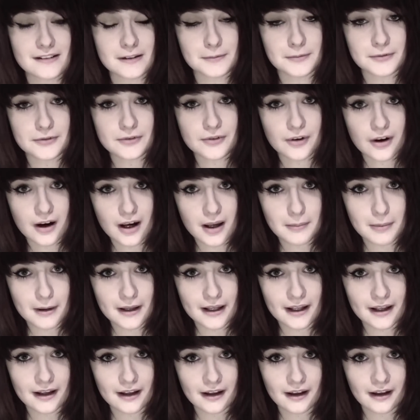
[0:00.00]

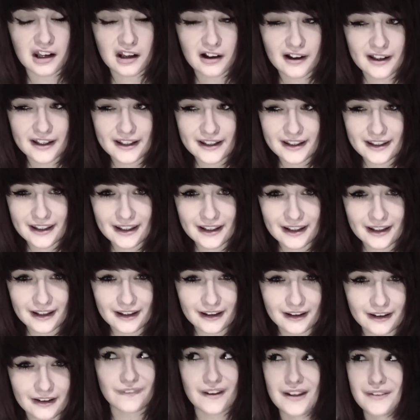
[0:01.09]
subscribing,
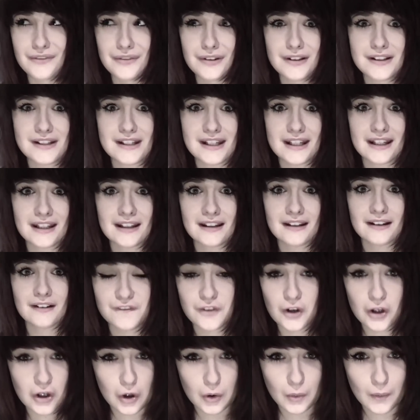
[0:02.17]
liking, favoriting,
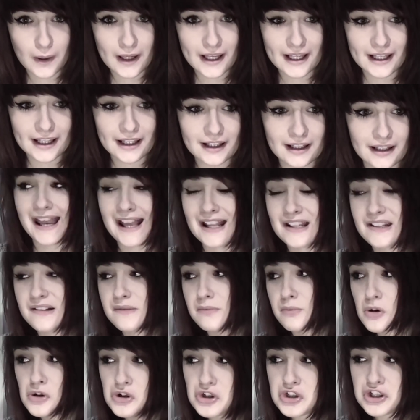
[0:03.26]
following, and
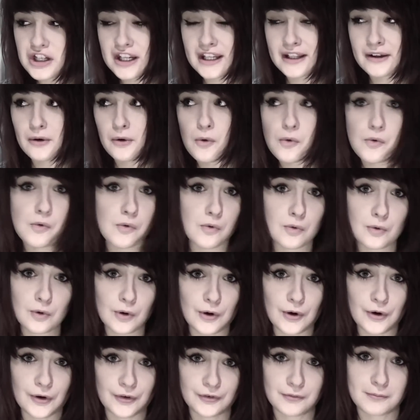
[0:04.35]
watching all
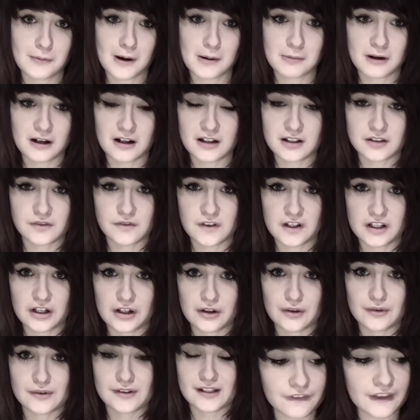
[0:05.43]
of my past
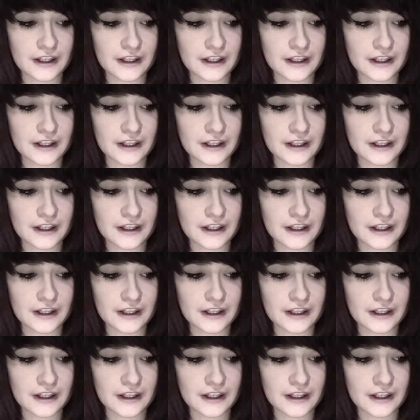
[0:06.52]
videos.